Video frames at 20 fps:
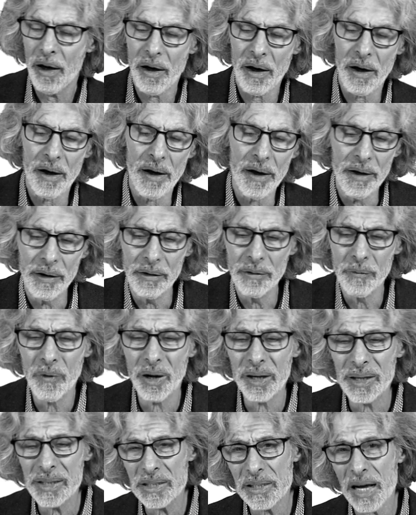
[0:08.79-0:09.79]
Uh,
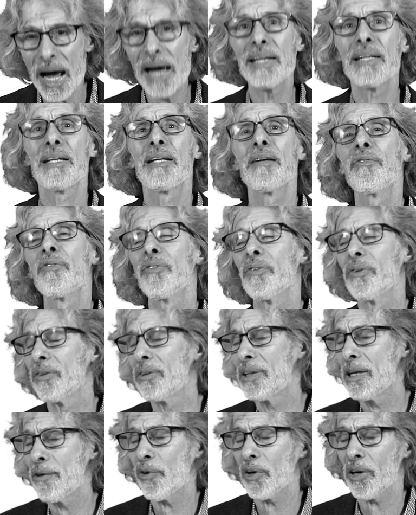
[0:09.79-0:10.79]
well, the scientific
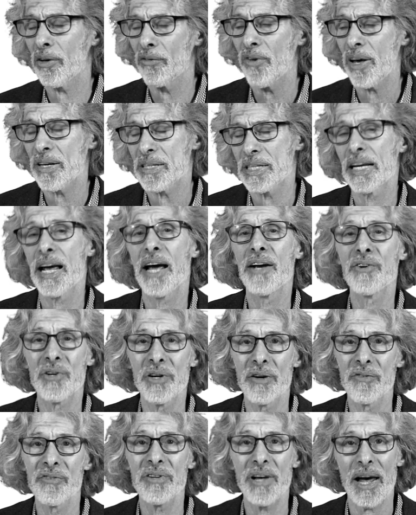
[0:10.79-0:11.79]

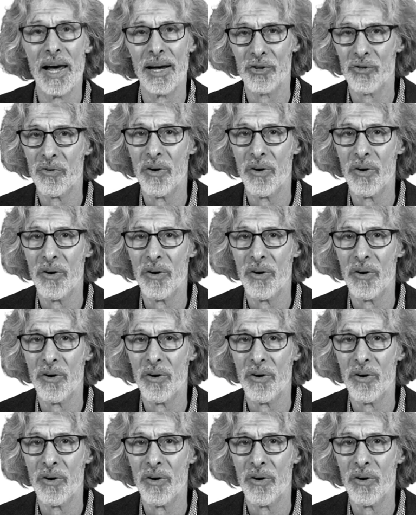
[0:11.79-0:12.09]
investigation of sex,